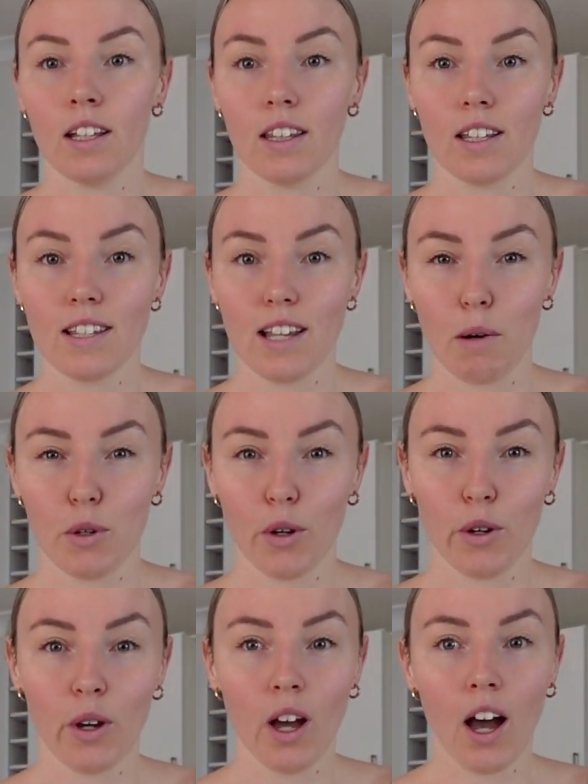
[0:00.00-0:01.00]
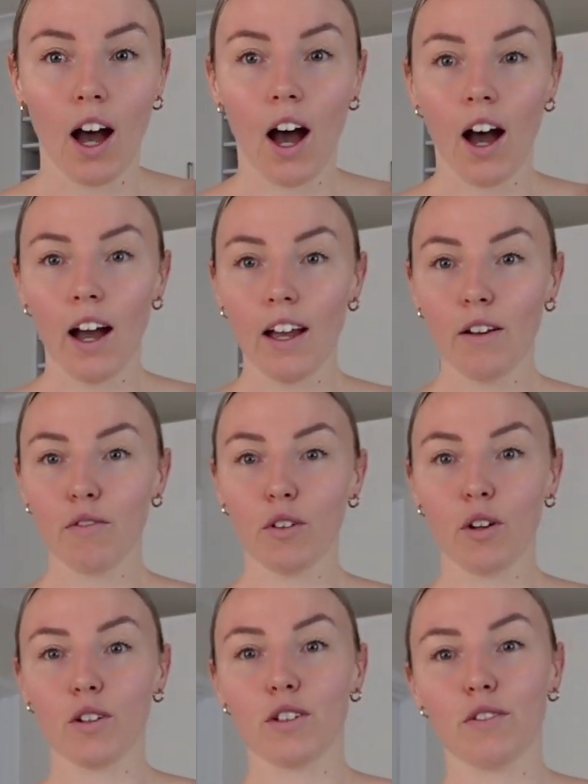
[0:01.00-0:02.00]
the sourdough. I
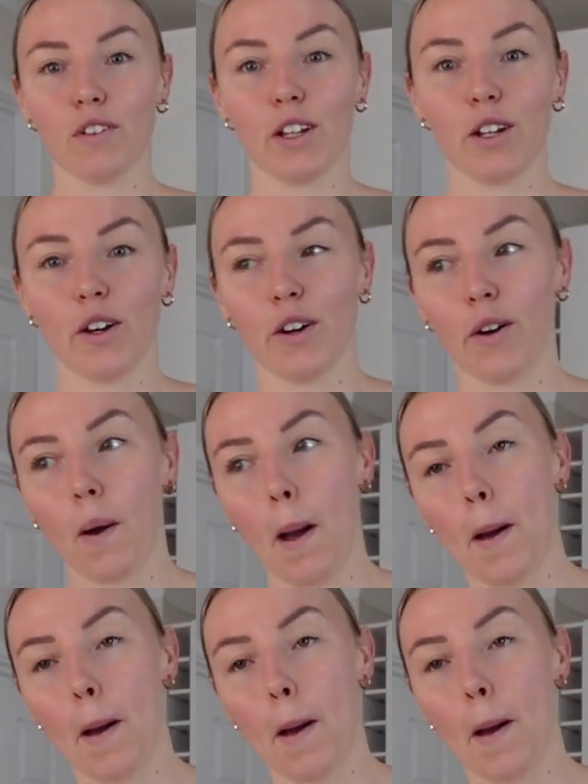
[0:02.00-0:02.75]
forgot to feed her